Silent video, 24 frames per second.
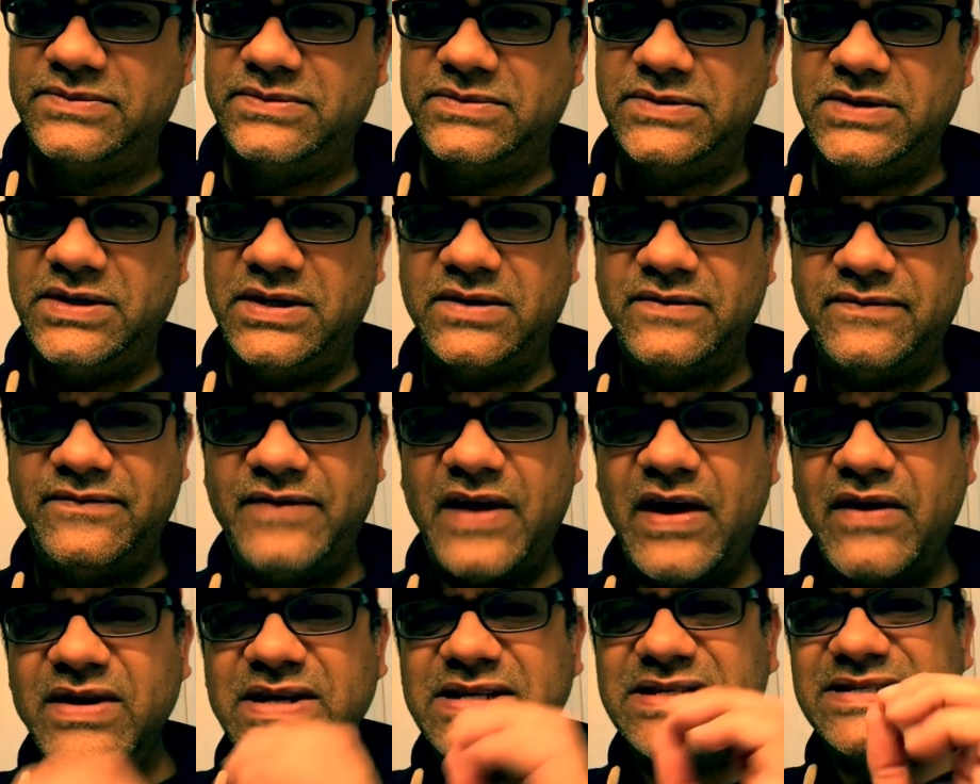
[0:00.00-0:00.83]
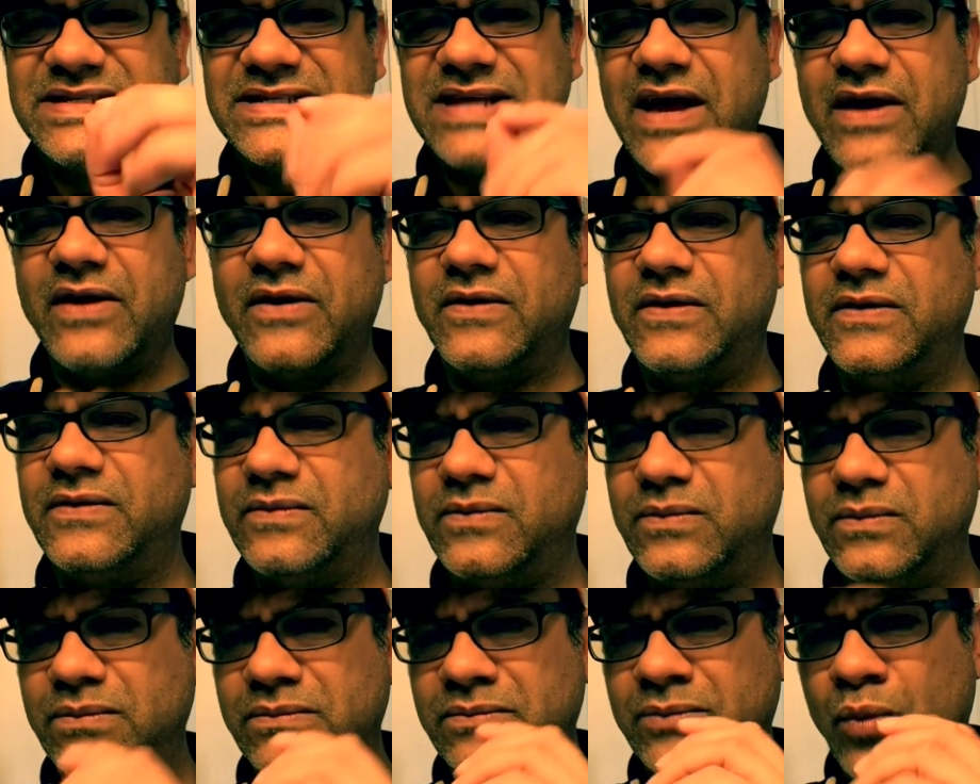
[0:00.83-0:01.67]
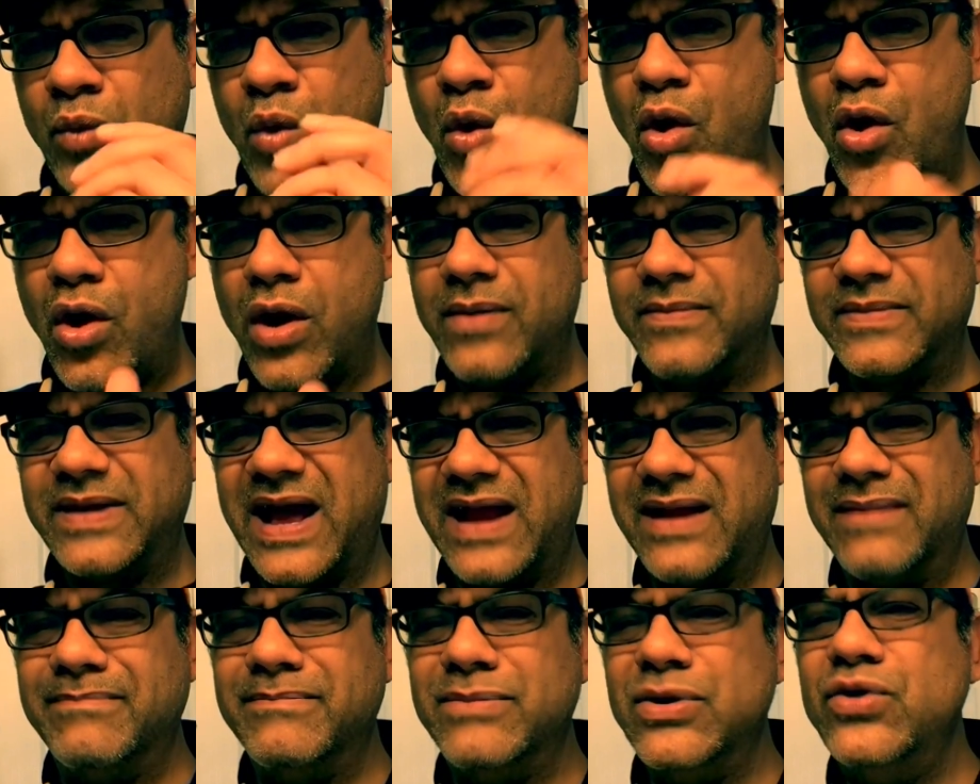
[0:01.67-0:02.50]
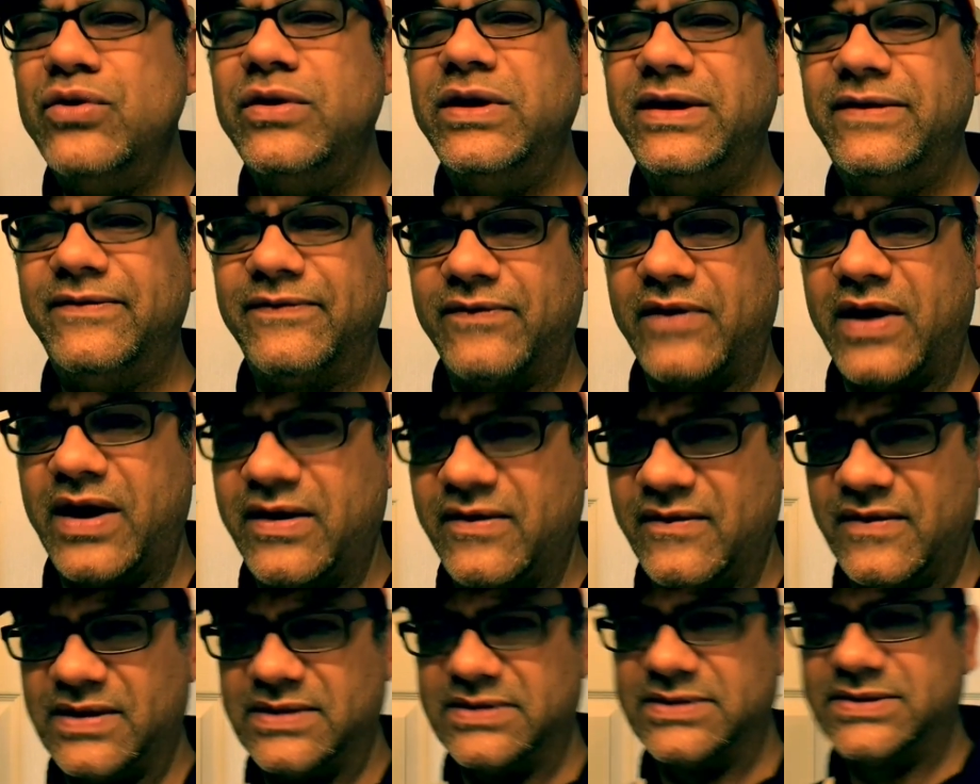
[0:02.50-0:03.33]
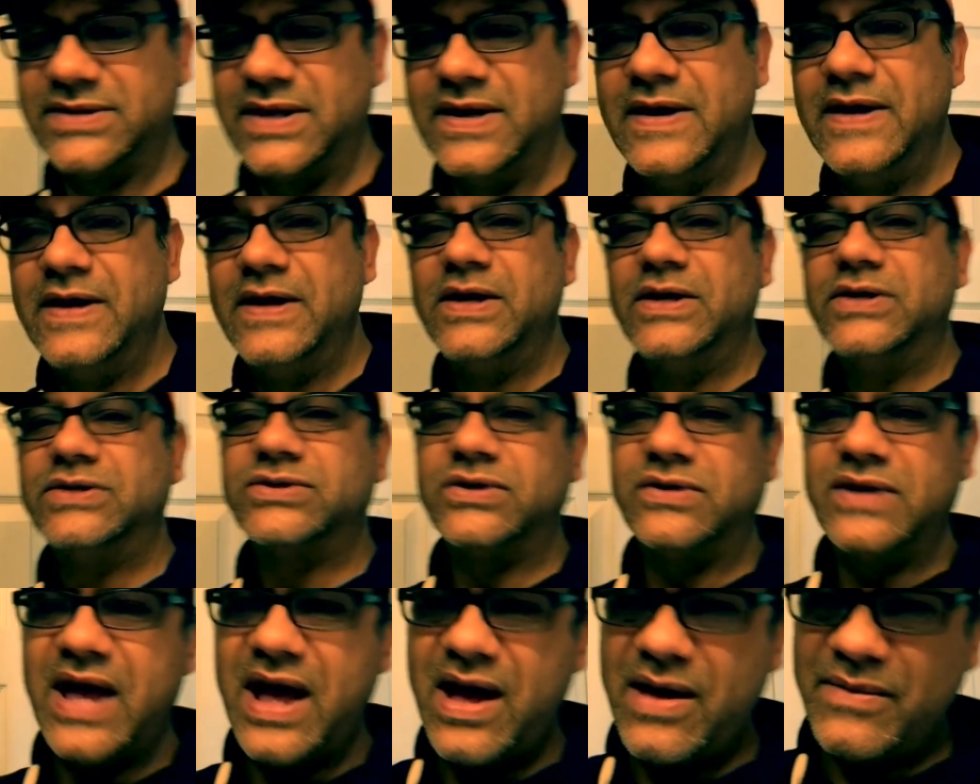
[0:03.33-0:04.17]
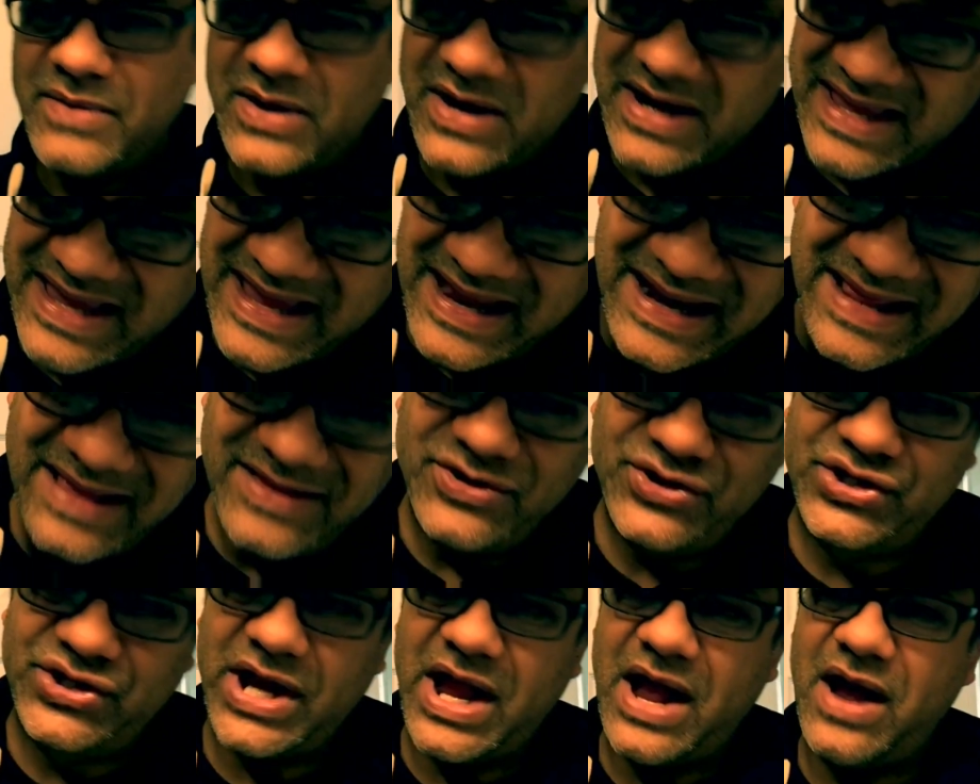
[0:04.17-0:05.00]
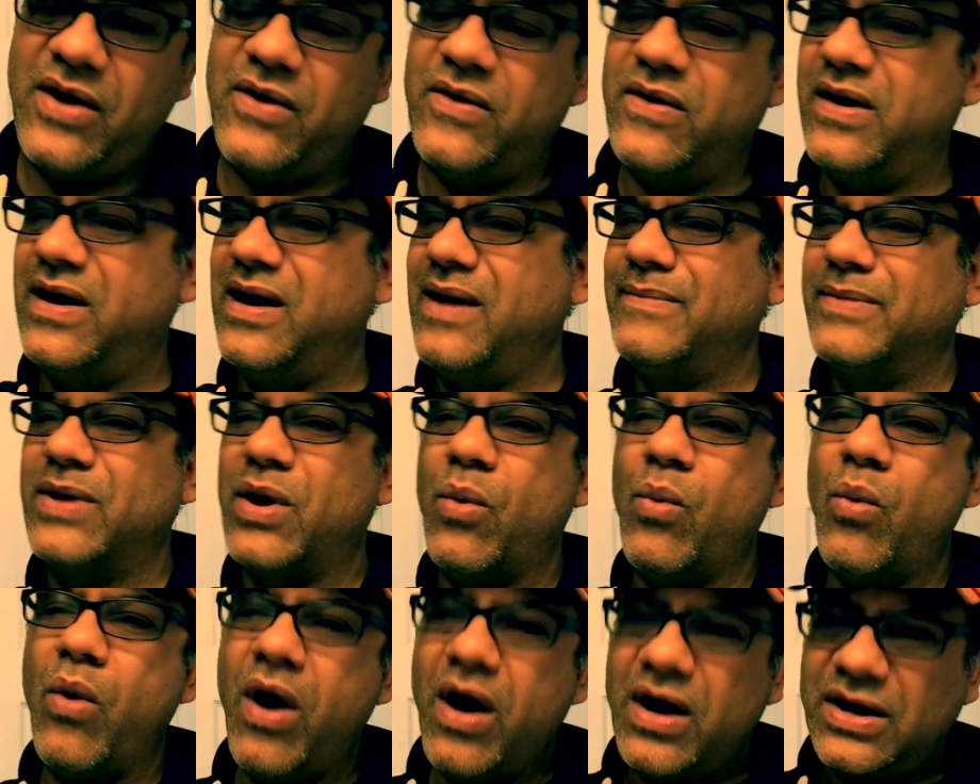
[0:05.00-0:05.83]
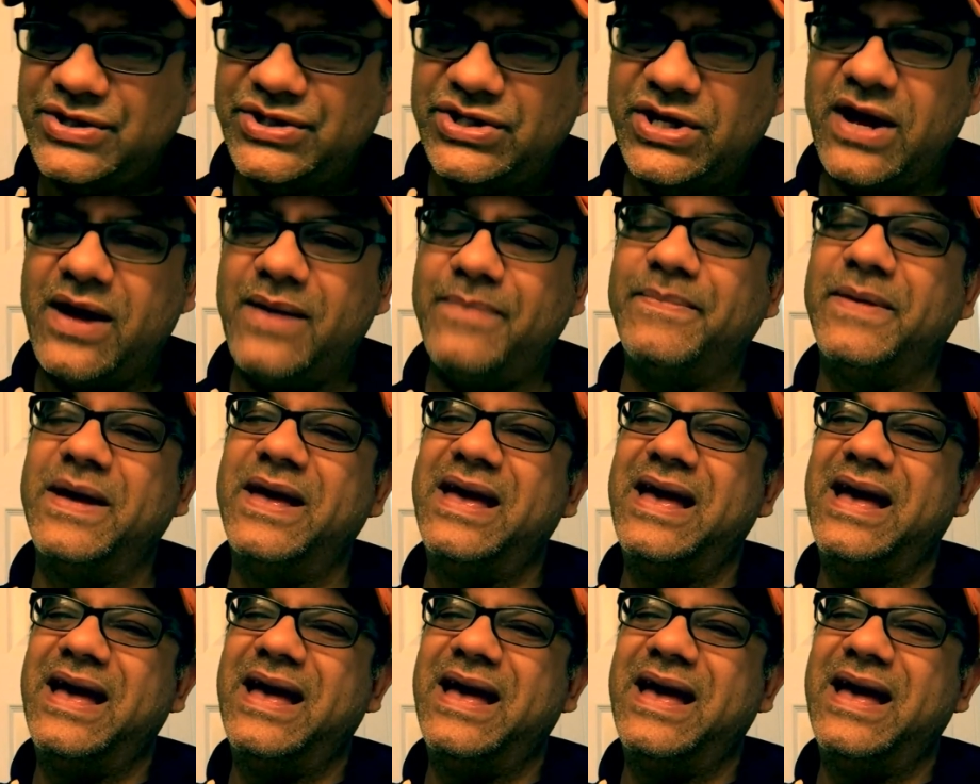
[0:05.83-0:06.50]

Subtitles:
You know, very subtle, warm, kind of moody fragrance. So now I'm going to get in the shower. I'm going to wash up.